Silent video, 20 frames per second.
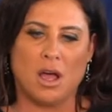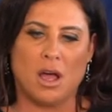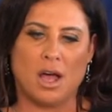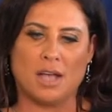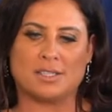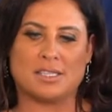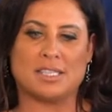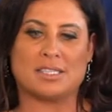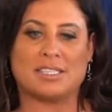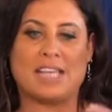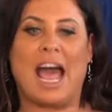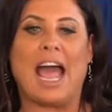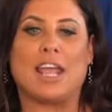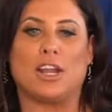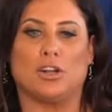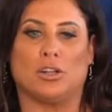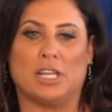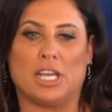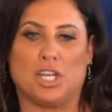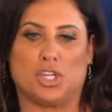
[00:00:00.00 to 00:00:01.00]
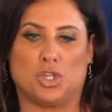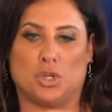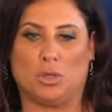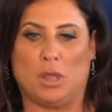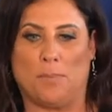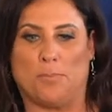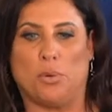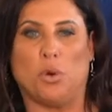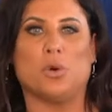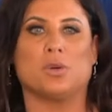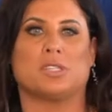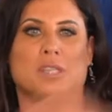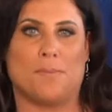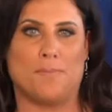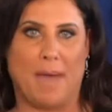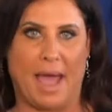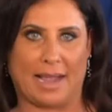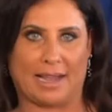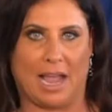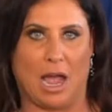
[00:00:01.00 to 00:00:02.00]
a societal issue that pulls them
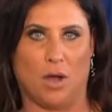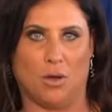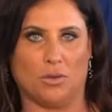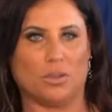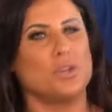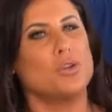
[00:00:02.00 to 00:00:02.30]
back out.